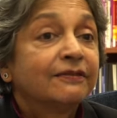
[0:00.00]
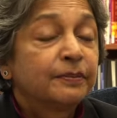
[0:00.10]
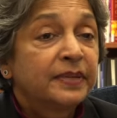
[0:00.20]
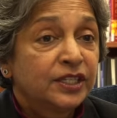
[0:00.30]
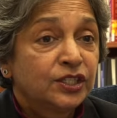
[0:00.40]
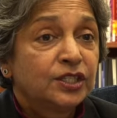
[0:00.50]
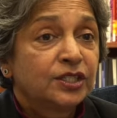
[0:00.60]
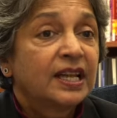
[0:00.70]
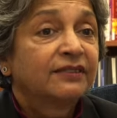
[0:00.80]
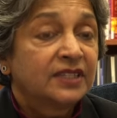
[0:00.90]
for patients
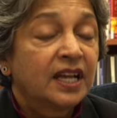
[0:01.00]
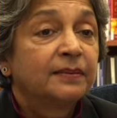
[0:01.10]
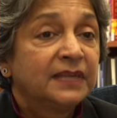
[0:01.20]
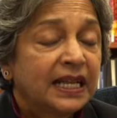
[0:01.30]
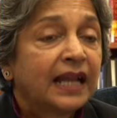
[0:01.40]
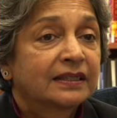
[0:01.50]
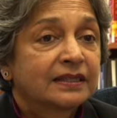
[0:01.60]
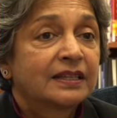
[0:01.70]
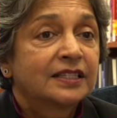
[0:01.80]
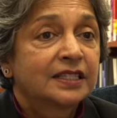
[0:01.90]
to have timely
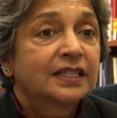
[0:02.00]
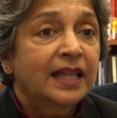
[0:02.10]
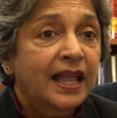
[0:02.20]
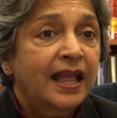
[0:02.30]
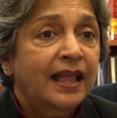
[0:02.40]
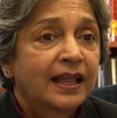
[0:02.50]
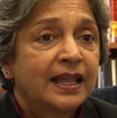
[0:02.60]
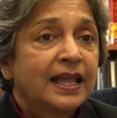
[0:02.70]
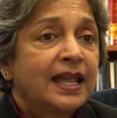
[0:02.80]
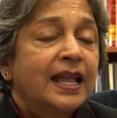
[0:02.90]
access to care.
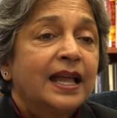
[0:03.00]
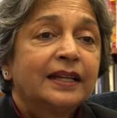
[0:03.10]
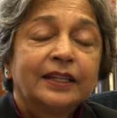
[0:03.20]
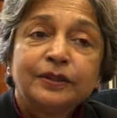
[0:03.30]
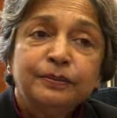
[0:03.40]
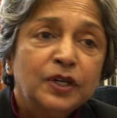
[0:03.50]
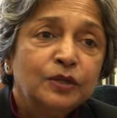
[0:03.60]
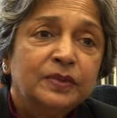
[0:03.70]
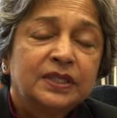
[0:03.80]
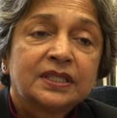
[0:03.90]
And at the
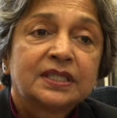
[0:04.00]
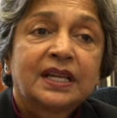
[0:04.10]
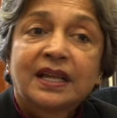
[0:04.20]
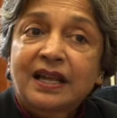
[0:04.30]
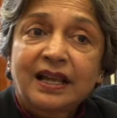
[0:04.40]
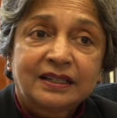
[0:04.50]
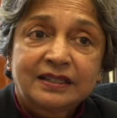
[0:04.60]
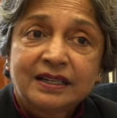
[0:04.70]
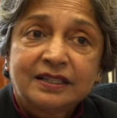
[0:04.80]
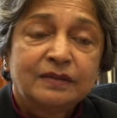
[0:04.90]
moment,
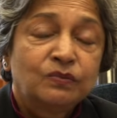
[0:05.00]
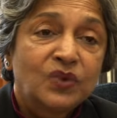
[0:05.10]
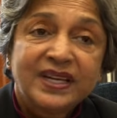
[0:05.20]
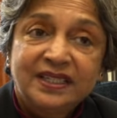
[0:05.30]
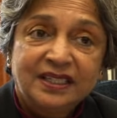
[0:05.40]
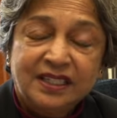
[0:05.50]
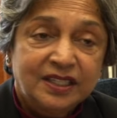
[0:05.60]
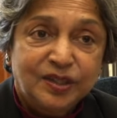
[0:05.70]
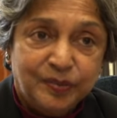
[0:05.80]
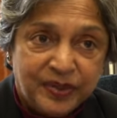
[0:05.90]
access and waiting
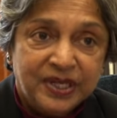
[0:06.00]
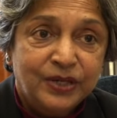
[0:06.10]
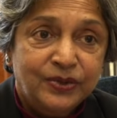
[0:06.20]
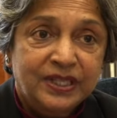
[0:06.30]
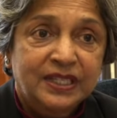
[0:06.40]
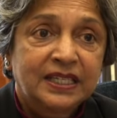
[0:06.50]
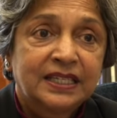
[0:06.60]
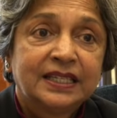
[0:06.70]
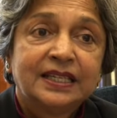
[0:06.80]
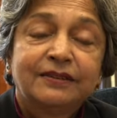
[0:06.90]
doesn't appear in
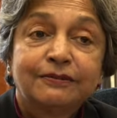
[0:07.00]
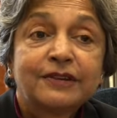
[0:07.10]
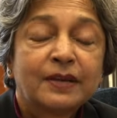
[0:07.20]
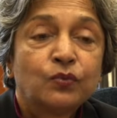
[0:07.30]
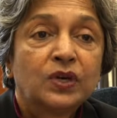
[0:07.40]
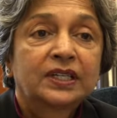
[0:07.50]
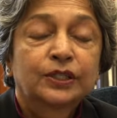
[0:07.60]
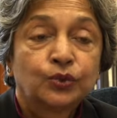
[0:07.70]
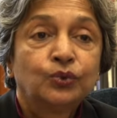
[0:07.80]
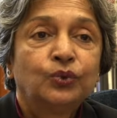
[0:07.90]
the framework
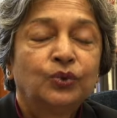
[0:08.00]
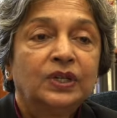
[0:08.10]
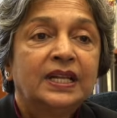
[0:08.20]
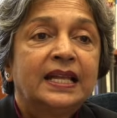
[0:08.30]
at all.